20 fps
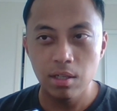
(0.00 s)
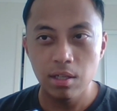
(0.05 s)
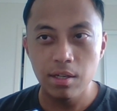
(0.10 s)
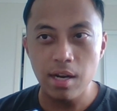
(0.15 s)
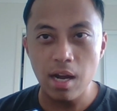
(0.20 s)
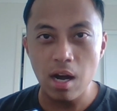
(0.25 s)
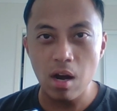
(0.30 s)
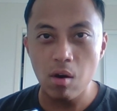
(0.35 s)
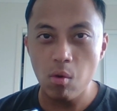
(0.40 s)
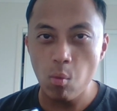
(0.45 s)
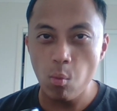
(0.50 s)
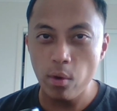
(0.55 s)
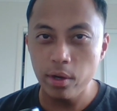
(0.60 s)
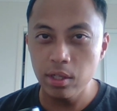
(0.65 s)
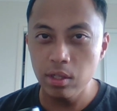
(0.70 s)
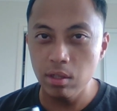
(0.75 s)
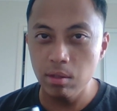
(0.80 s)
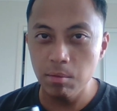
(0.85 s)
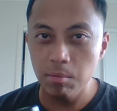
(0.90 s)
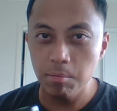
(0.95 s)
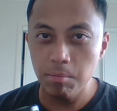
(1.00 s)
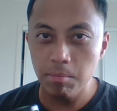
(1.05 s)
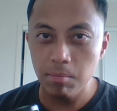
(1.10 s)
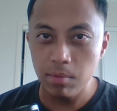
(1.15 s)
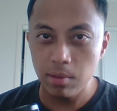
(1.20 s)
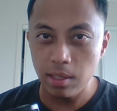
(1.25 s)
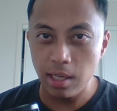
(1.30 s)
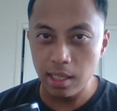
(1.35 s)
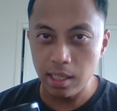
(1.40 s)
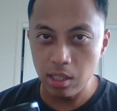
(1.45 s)
Now, when you
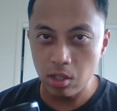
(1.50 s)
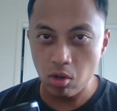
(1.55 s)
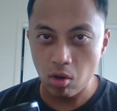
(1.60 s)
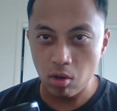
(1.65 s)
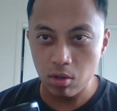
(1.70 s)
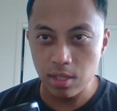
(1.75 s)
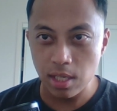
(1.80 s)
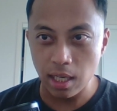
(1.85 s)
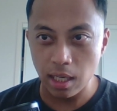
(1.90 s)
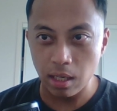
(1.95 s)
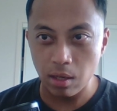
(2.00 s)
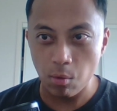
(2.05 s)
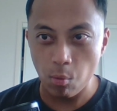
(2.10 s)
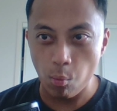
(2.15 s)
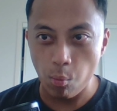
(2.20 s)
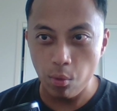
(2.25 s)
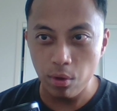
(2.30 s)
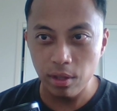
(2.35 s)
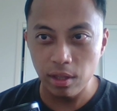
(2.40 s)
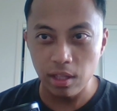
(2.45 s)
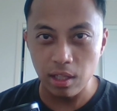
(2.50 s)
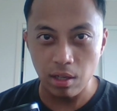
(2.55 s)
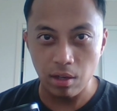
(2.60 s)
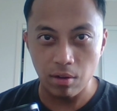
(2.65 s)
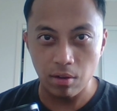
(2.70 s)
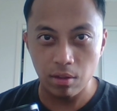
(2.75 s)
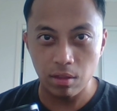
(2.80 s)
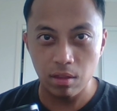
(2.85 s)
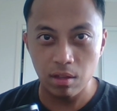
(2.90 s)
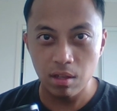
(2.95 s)
get in contact with the
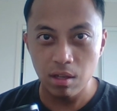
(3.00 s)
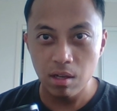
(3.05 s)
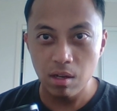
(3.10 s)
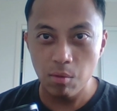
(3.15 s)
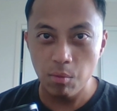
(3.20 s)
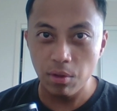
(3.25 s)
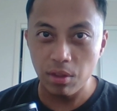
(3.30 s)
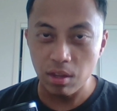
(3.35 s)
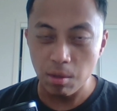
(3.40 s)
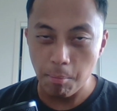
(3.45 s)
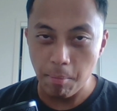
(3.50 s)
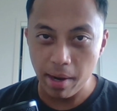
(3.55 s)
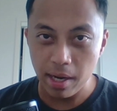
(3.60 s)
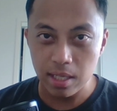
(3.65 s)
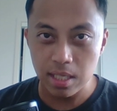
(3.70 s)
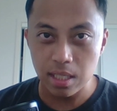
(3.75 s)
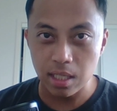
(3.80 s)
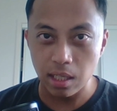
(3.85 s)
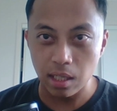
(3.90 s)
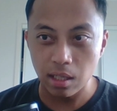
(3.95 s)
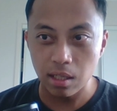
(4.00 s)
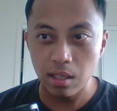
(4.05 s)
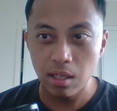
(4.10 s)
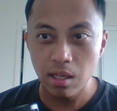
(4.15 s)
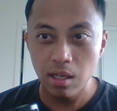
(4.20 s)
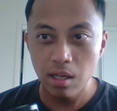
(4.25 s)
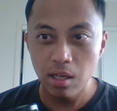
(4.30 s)
earth, with your bare skin,